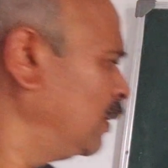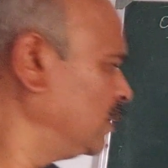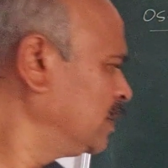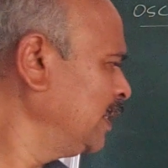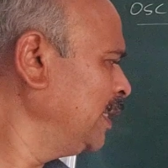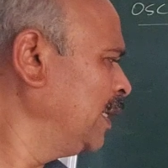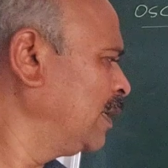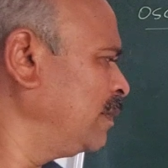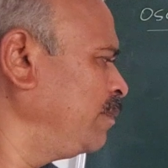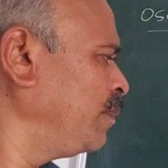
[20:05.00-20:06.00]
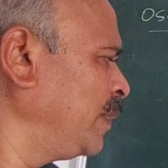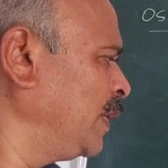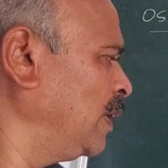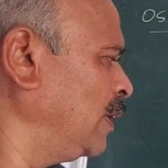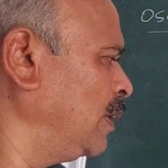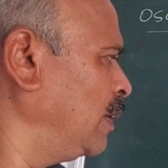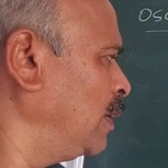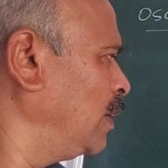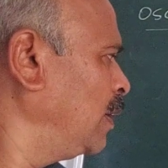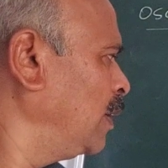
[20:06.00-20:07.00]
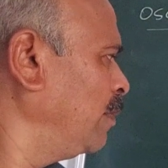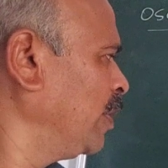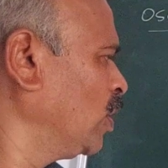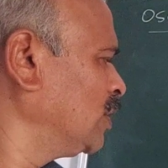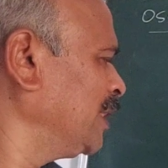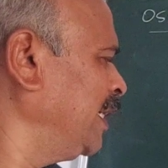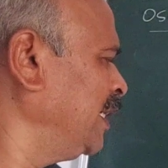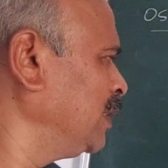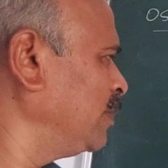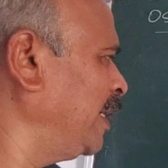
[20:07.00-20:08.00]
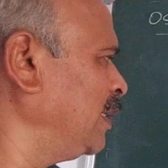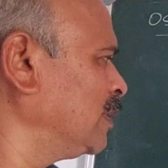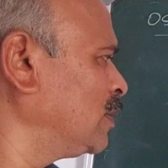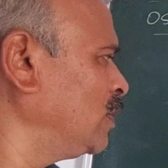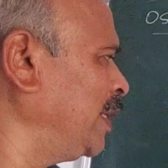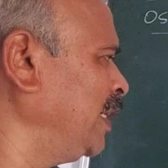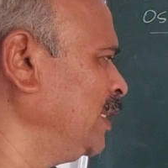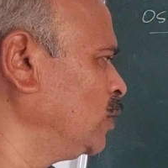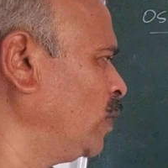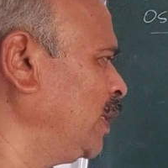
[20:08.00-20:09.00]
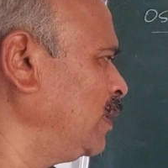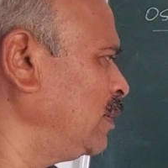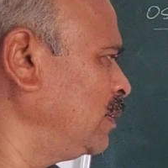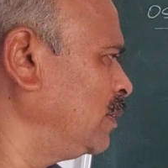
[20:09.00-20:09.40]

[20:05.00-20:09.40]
See here, because n is 1,